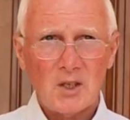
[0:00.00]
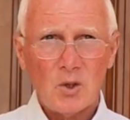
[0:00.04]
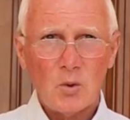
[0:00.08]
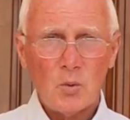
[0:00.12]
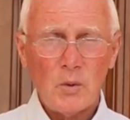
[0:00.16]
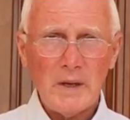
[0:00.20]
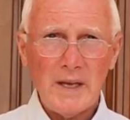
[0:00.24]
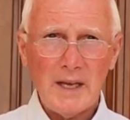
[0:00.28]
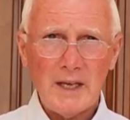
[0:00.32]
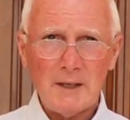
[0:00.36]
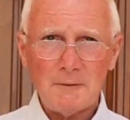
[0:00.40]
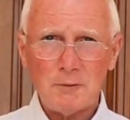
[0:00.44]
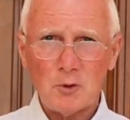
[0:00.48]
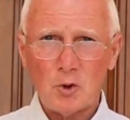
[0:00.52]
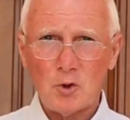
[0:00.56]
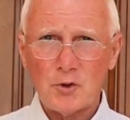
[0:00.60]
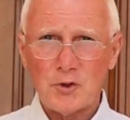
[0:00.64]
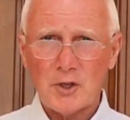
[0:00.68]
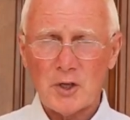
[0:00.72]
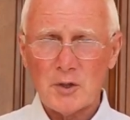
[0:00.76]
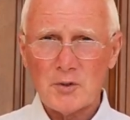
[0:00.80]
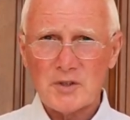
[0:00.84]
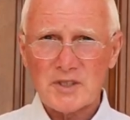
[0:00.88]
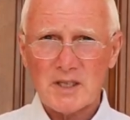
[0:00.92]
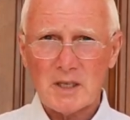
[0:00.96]
We have all
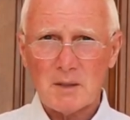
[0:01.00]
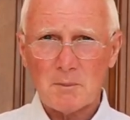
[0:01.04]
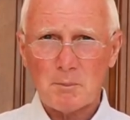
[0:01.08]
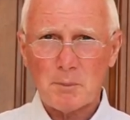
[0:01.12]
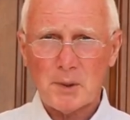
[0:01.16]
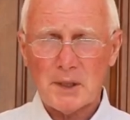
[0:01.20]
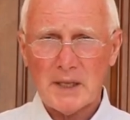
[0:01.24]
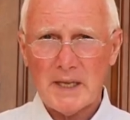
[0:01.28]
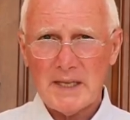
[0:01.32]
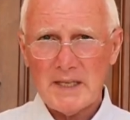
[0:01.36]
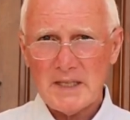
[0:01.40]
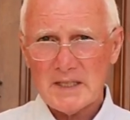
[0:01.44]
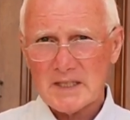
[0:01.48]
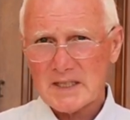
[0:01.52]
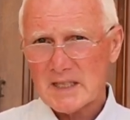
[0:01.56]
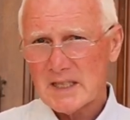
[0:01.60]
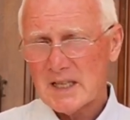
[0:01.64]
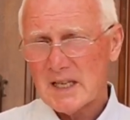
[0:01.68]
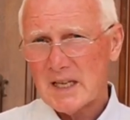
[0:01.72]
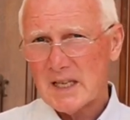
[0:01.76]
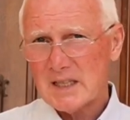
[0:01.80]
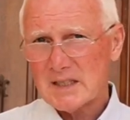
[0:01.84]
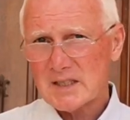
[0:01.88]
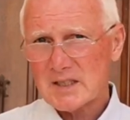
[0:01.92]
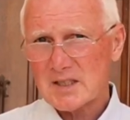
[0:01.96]
those in place,
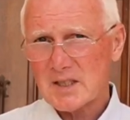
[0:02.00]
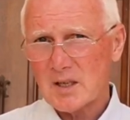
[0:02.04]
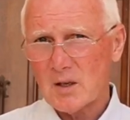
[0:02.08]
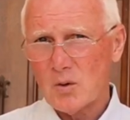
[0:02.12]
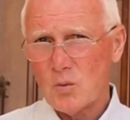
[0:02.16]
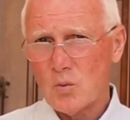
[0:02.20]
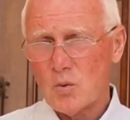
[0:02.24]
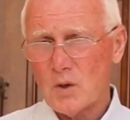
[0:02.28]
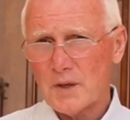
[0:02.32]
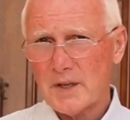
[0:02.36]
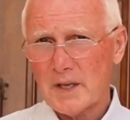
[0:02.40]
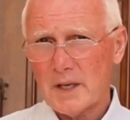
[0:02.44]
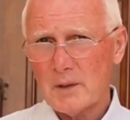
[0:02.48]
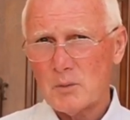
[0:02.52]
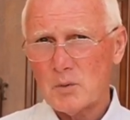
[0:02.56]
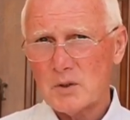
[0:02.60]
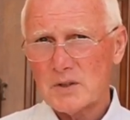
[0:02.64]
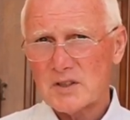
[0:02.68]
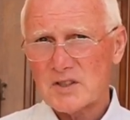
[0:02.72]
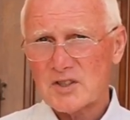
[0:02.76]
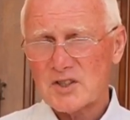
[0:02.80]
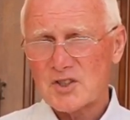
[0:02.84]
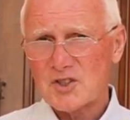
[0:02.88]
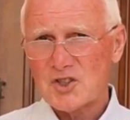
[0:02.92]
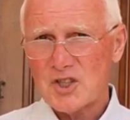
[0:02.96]
and so what I
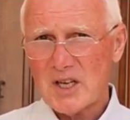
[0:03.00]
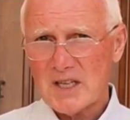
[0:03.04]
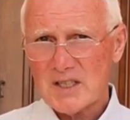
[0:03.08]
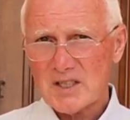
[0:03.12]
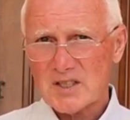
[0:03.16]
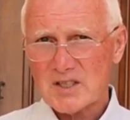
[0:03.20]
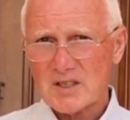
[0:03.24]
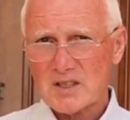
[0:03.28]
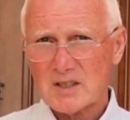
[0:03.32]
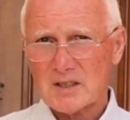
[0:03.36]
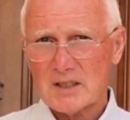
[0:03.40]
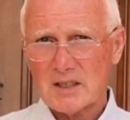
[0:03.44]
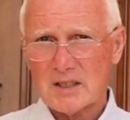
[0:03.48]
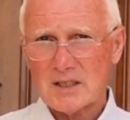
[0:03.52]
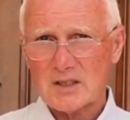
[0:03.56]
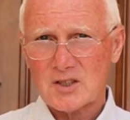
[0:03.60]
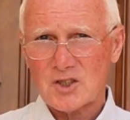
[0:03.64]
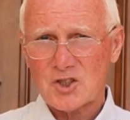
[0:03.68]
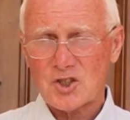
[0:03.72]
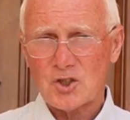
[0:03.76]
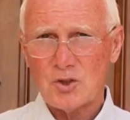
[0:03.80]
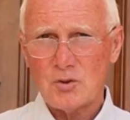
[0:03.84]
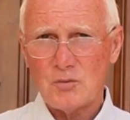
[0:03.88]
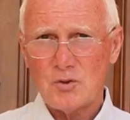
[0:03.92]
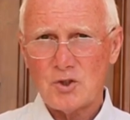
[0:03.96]
would suggest
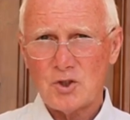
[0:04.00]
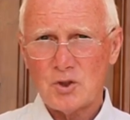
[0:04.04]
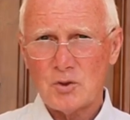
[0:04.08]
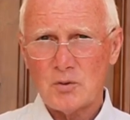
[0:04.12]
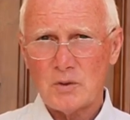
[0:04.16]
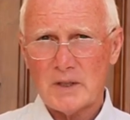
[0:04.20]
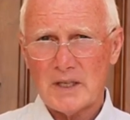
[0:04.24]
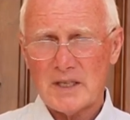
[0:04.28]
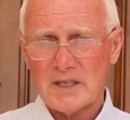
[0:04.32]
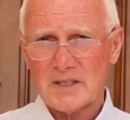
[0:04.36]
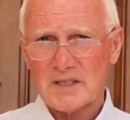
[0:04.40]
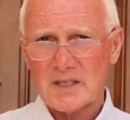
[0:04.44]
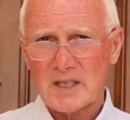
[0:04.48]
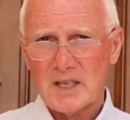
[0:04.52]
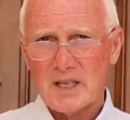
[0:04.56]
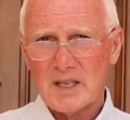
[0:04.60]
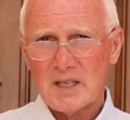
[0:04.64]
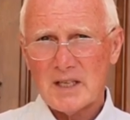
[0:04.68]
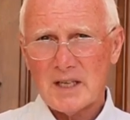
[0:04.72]
to you is